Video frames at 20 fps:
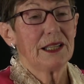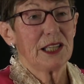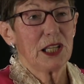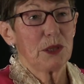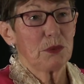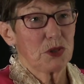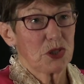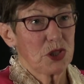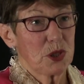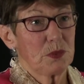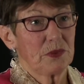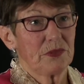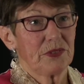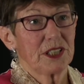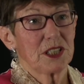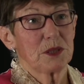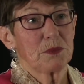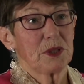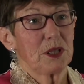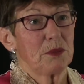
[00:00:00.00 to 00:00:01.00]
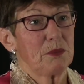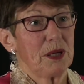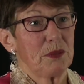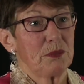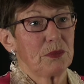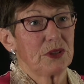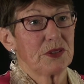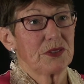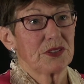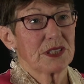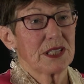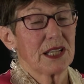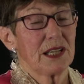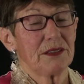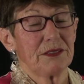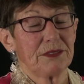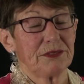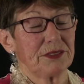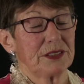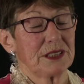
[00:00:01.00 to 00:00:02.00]
They were supervised by a member of
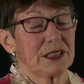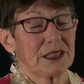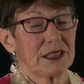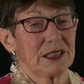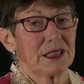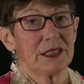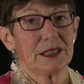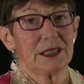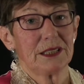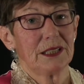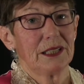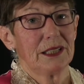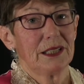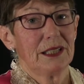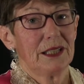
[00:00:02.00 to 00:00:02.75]
staff, and